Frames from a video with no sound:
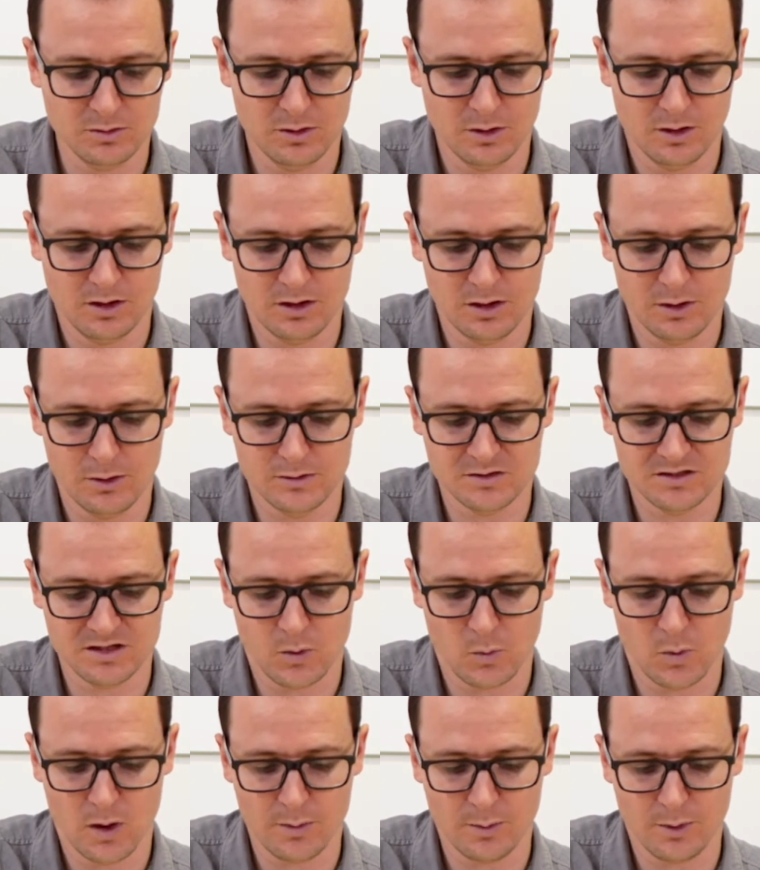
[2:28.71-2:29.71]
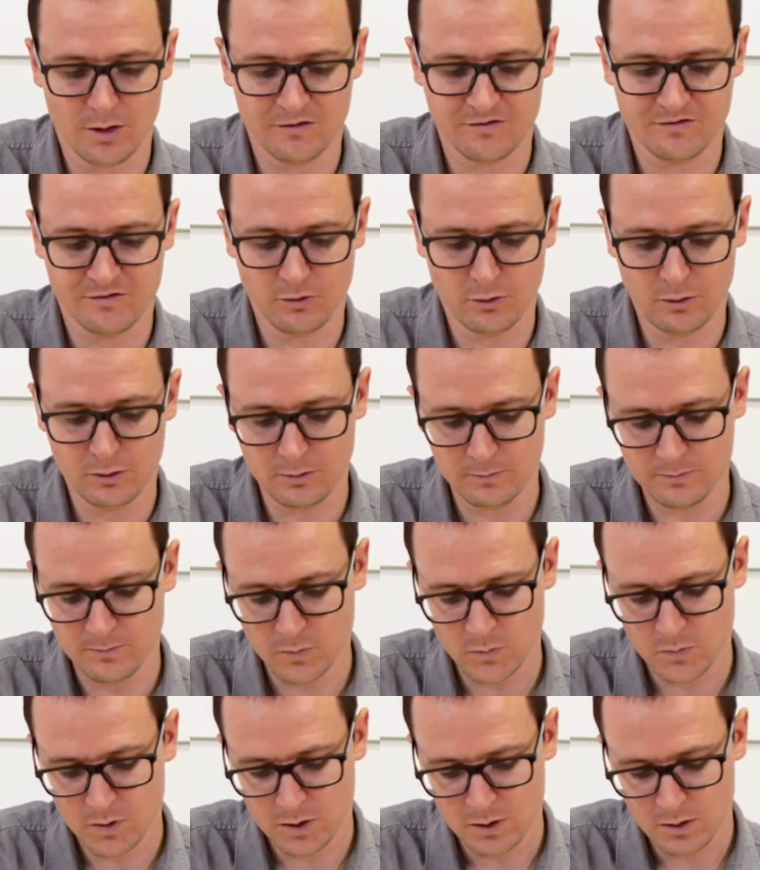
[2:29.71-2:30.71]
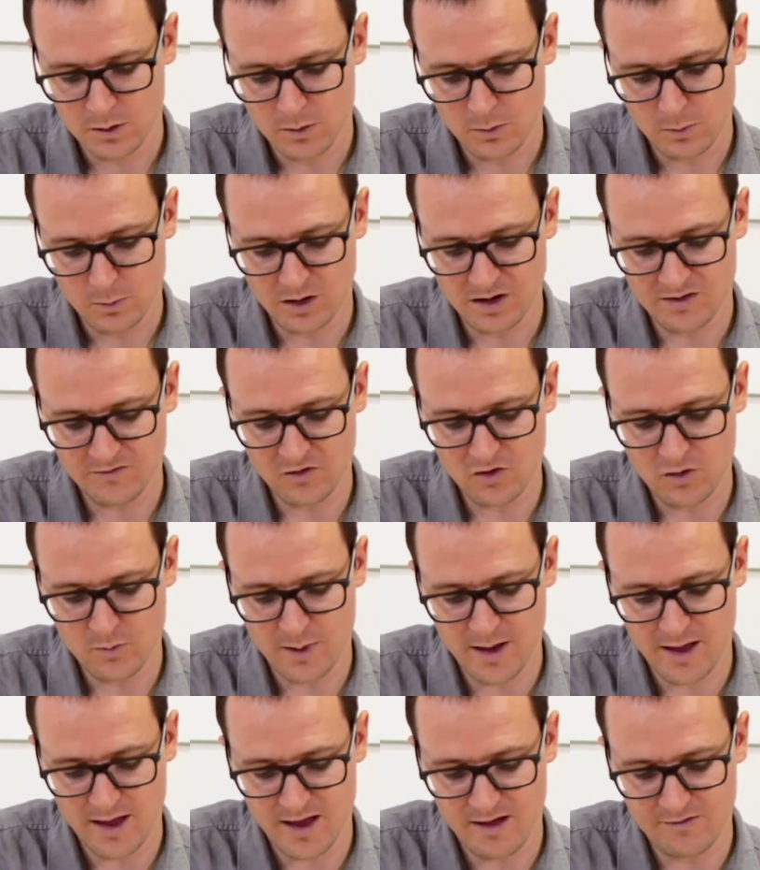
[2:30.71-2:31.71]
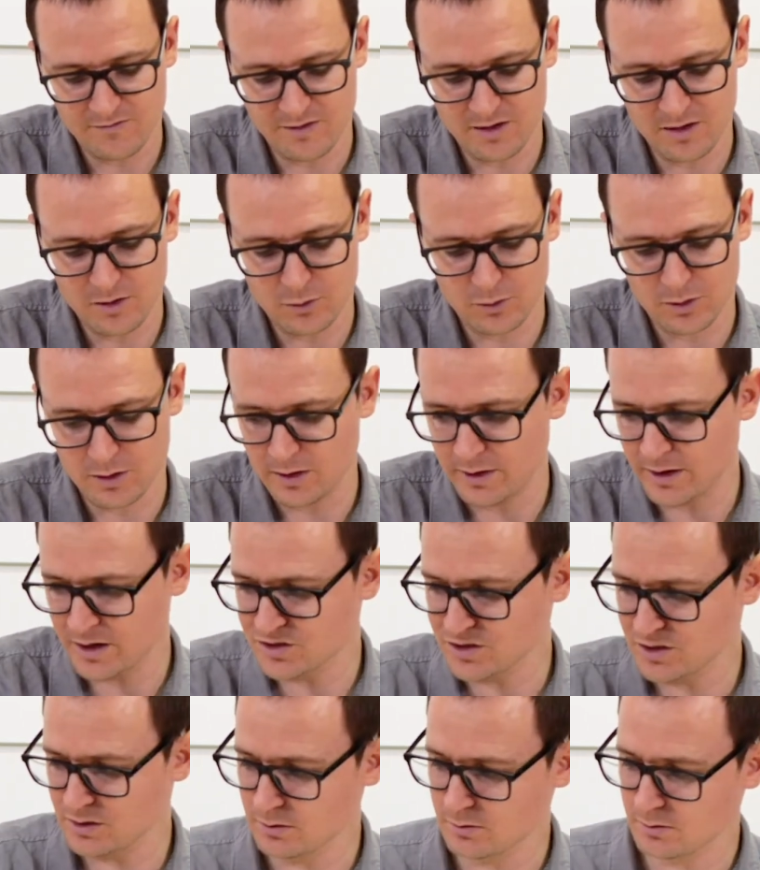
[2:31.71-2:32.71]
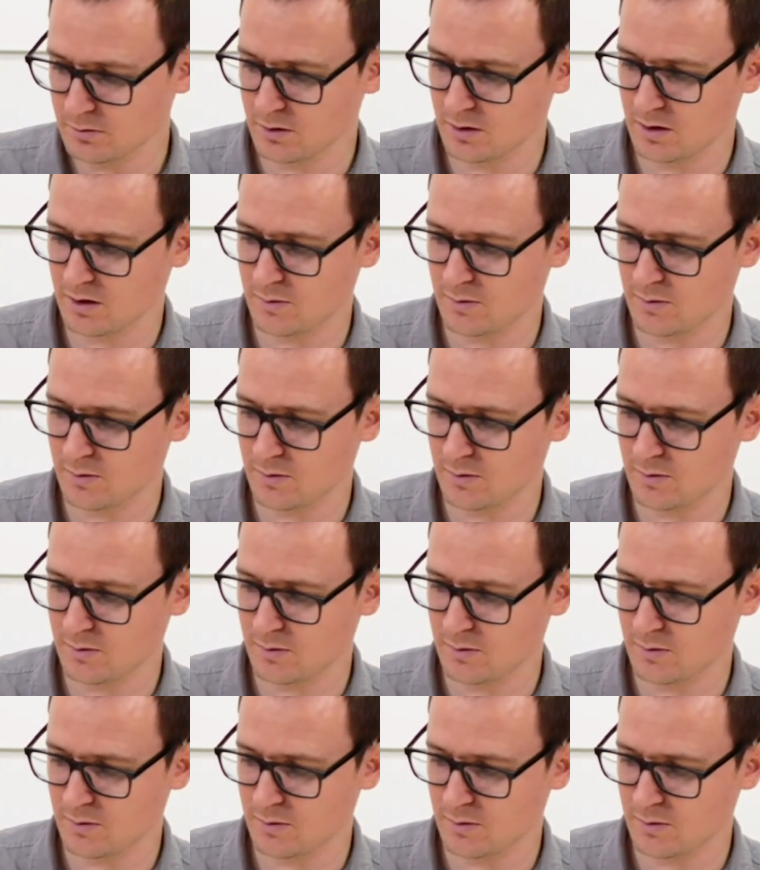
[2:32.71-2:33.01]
You can use a 1x4, whatever you may have in your collection